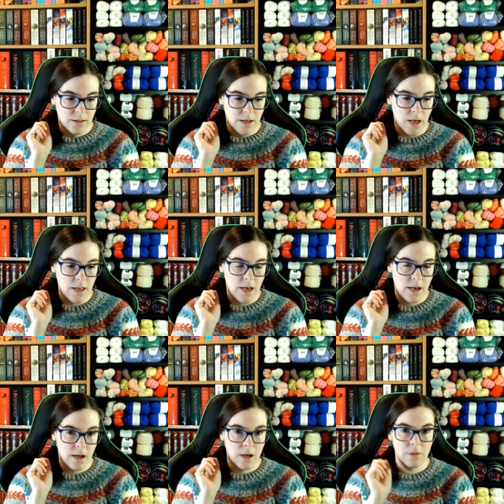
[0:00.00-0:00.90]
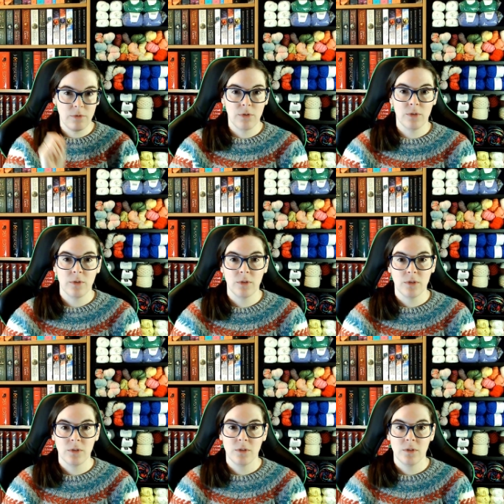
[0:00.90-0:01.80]
I have
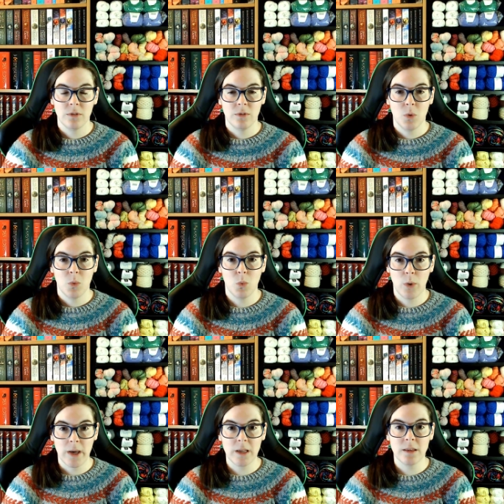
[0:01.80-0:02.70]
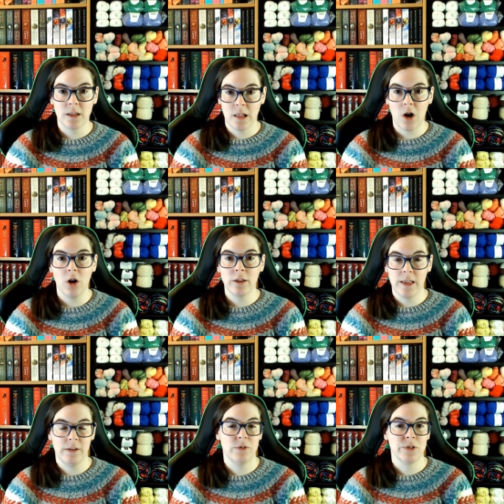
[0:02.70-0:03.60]
weighed and logged
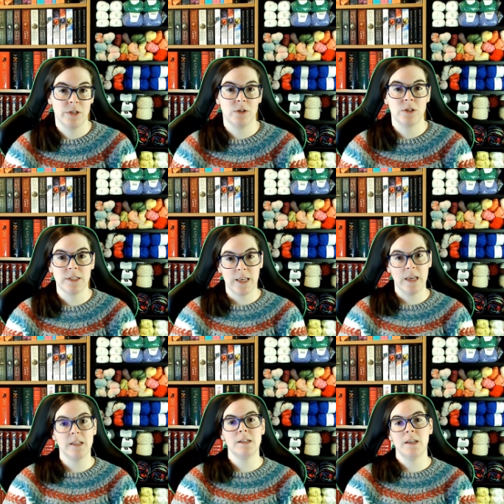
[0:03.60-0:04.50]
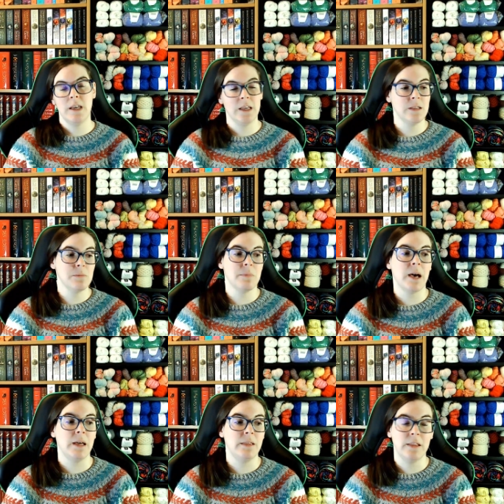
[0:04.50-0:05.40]
every single skein in
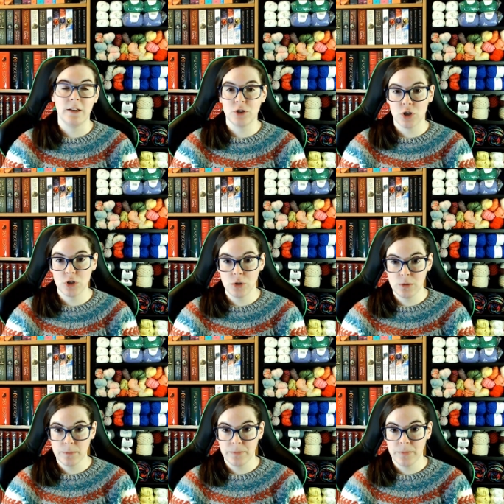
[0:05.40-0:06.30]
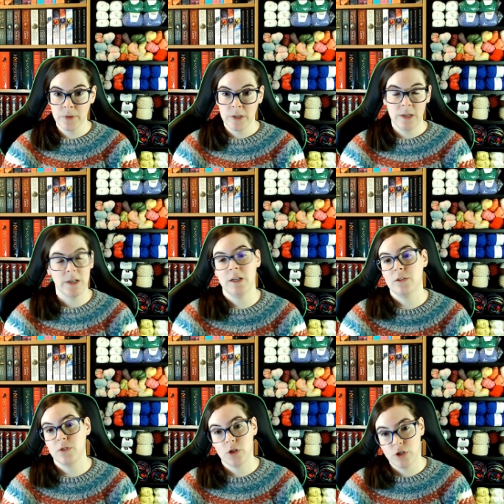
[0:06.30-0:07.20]
my knitting journal. It
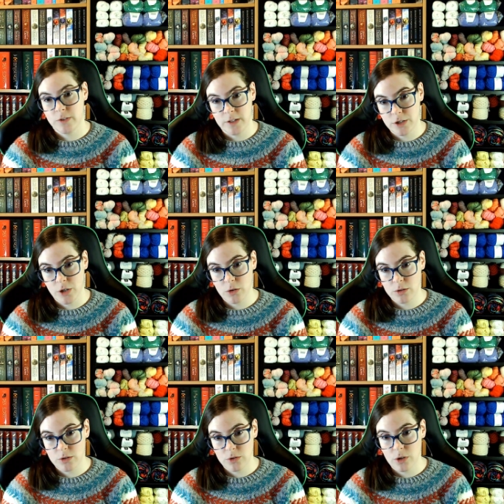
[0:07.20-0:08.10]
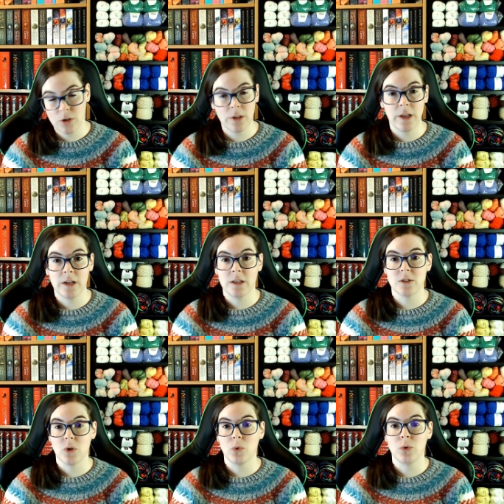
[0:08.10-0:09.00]
is not digital, it
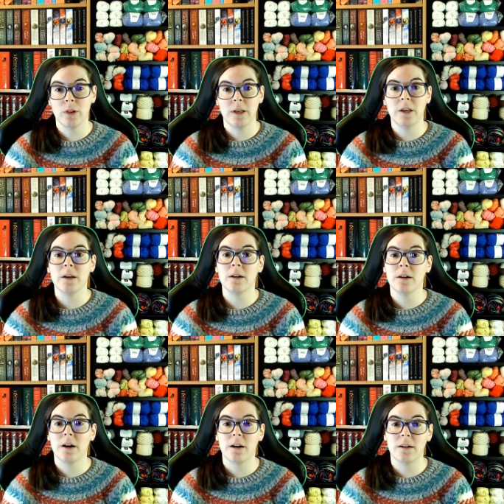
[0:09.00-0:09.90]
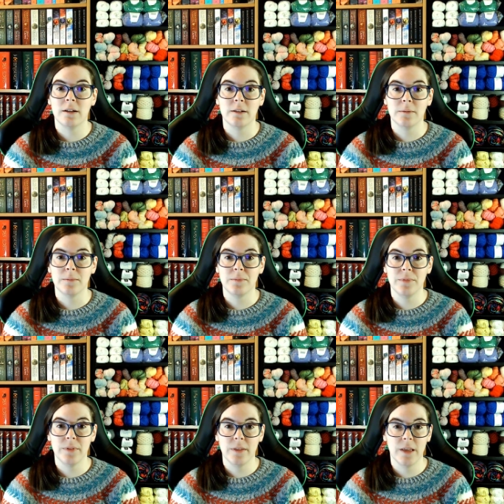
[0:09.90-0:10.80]
is only
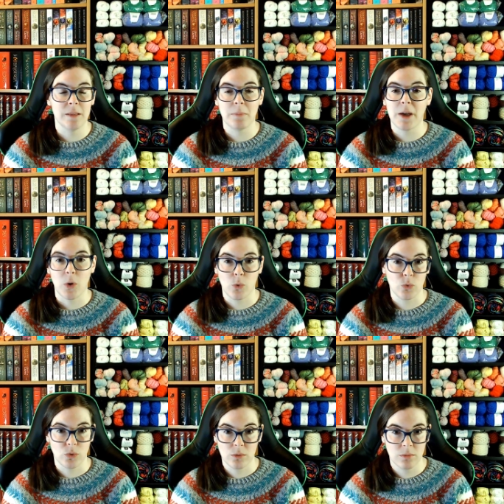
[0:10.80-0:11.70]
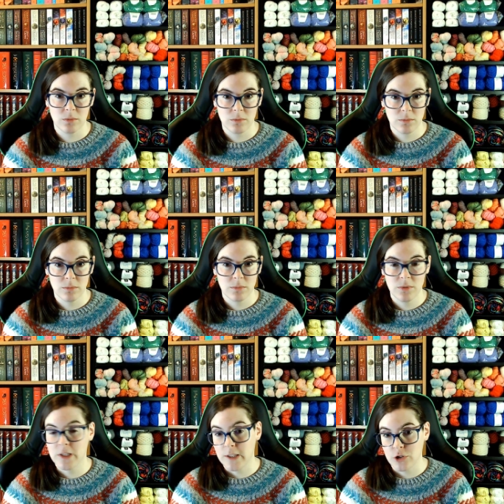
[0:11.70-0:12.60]
in my own
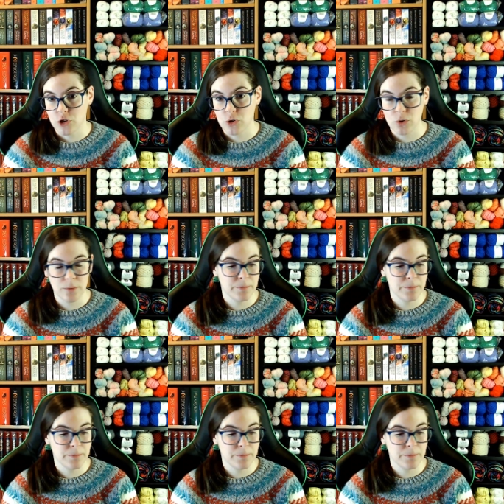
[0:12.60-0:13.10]
knitting journal.